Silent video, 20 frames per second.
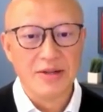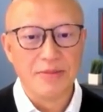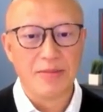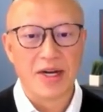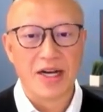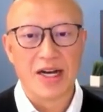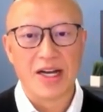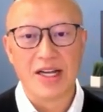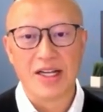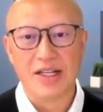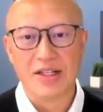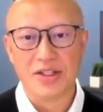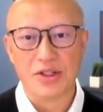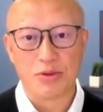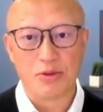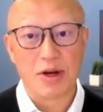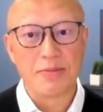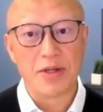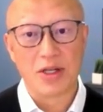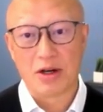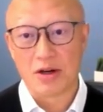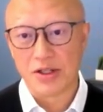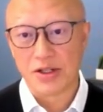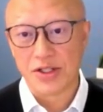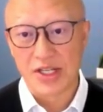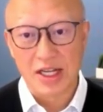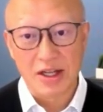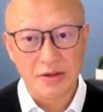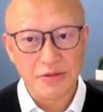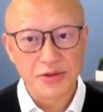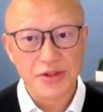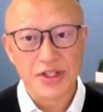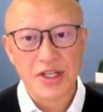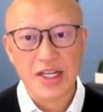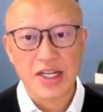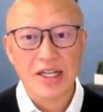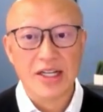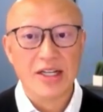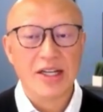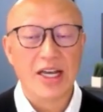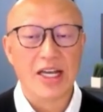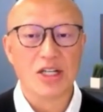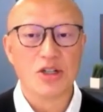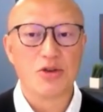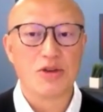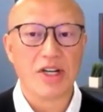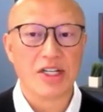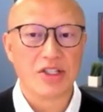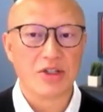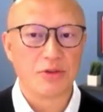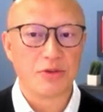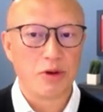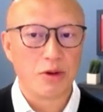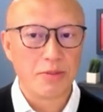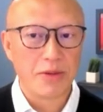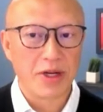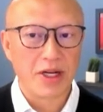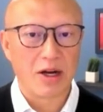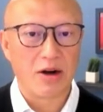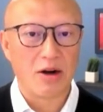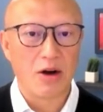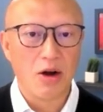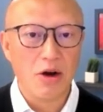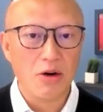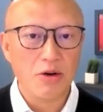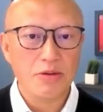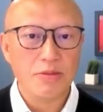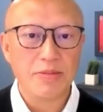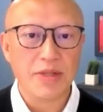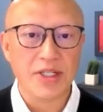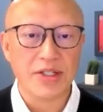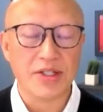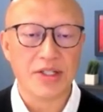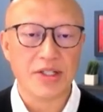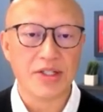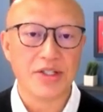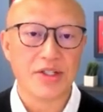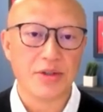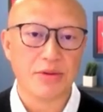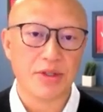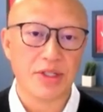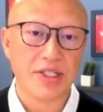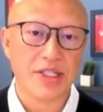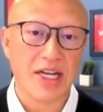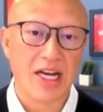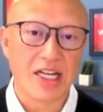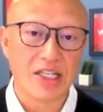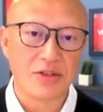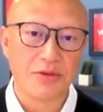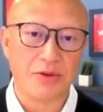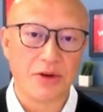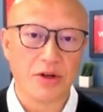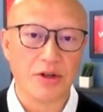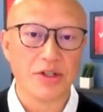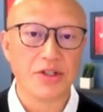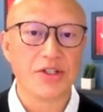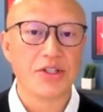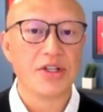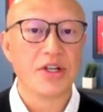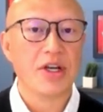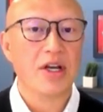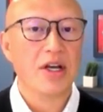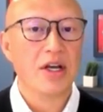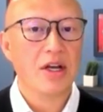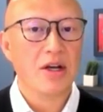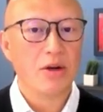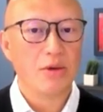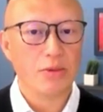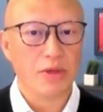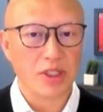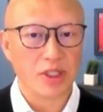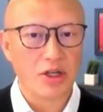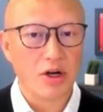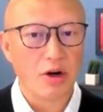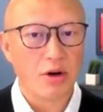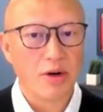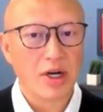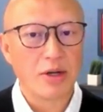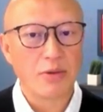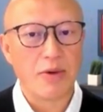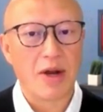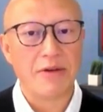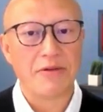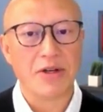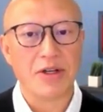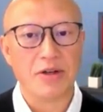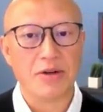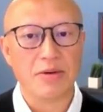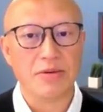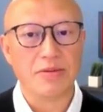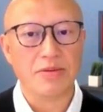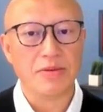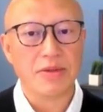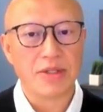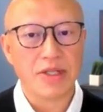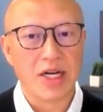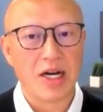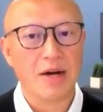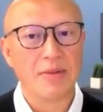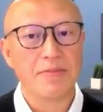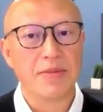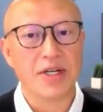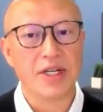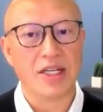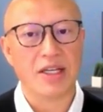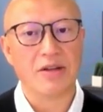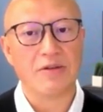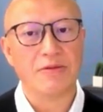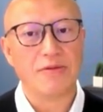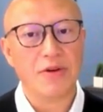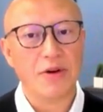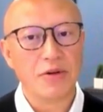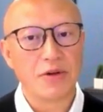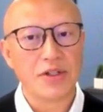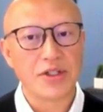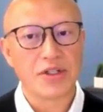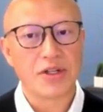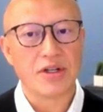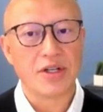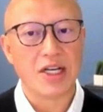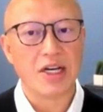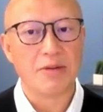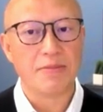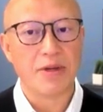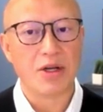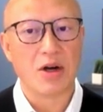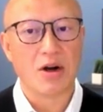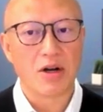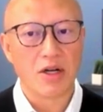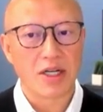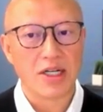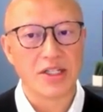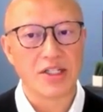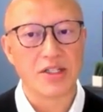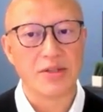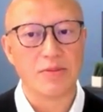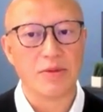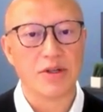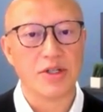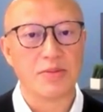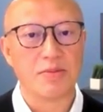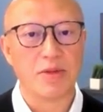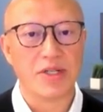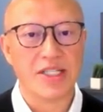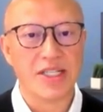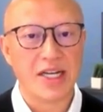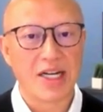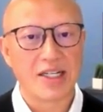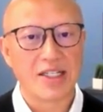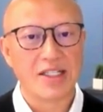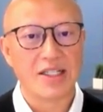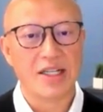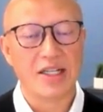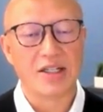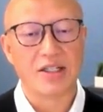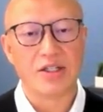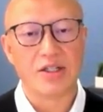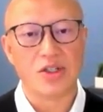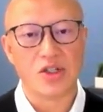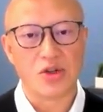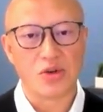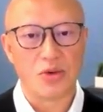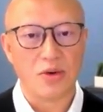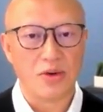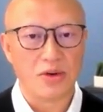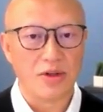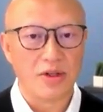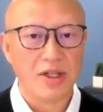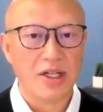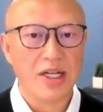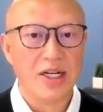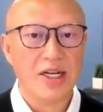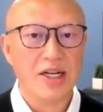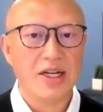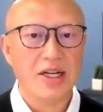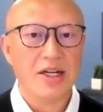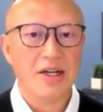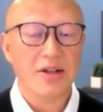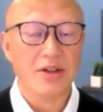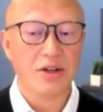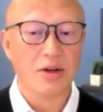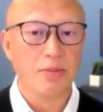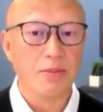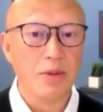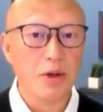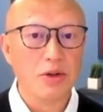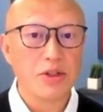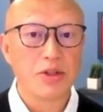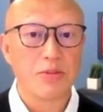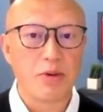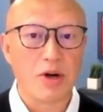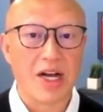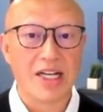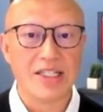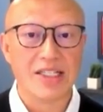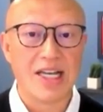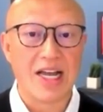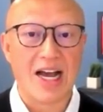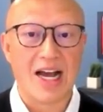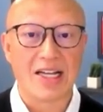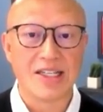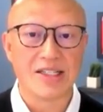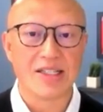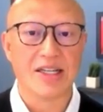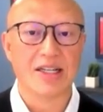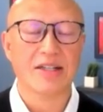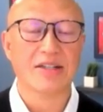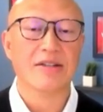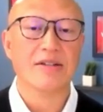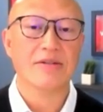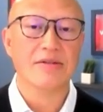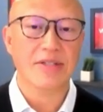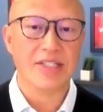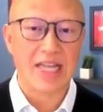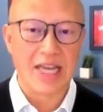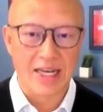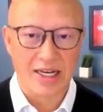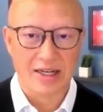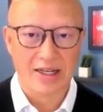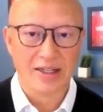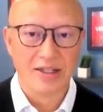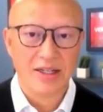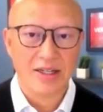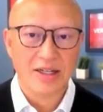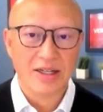by disrupting ourselves and transforming our own business to a SaaS-first recurring revenue company focused on helping our customers protect and control their most prized asset, data,